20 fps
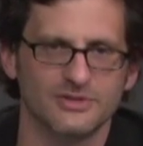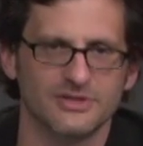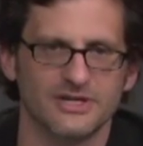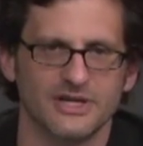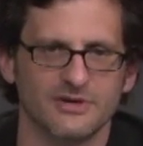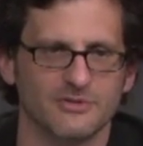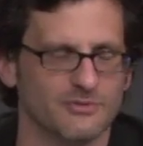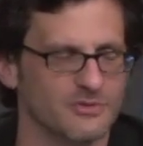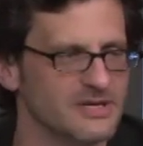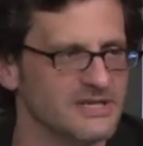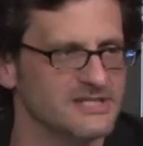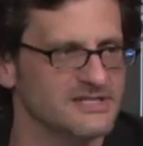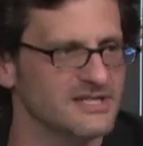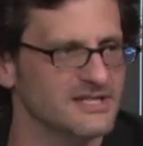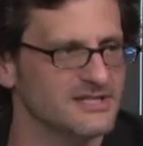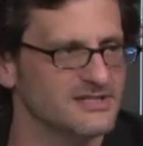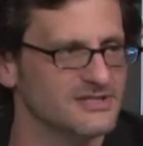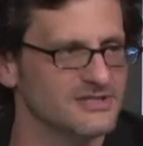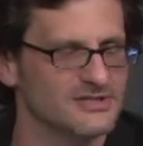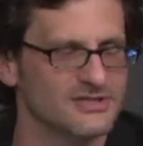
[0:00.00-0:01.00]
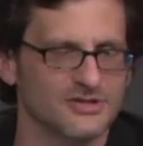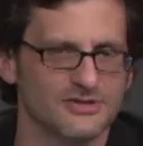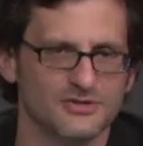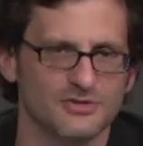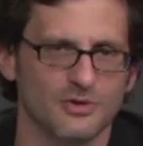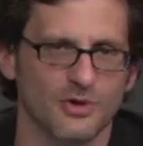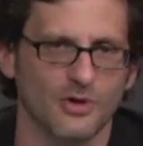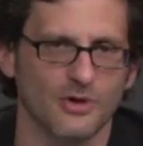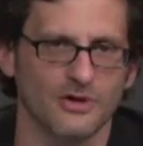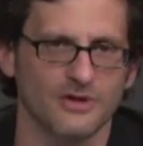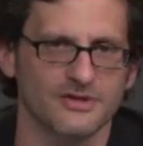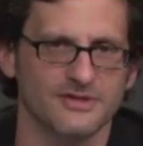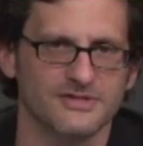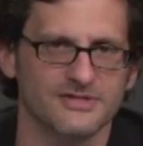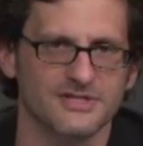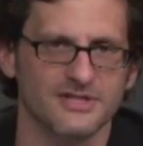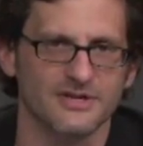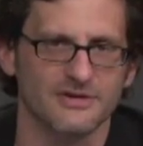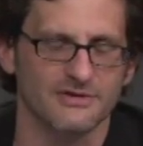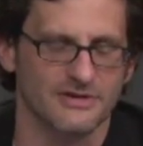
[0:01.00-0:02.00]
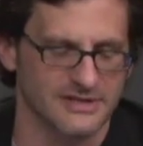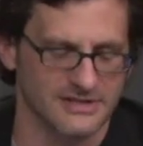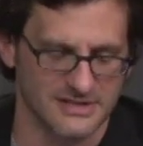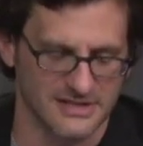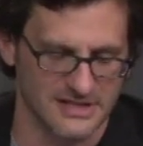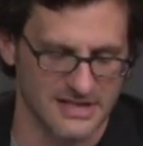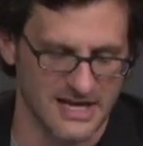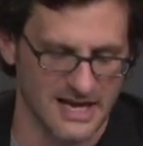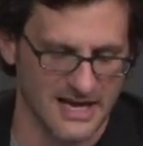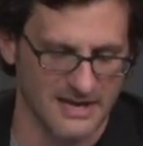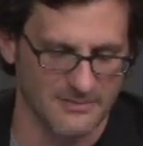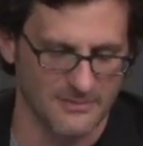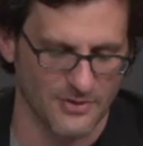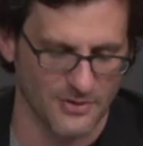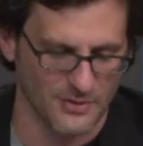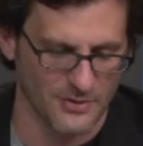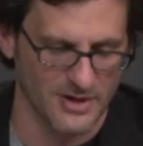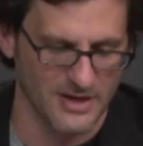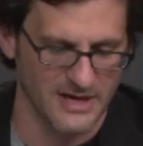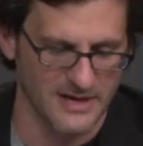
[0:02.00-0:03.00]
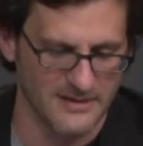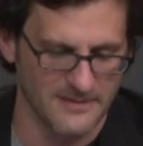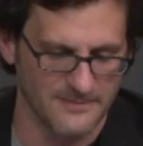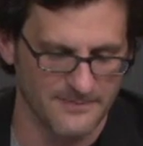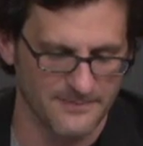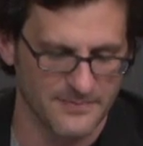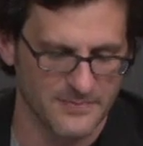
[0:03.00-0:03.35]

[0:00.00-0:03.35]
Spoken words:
and then reseizes control of the series in game three.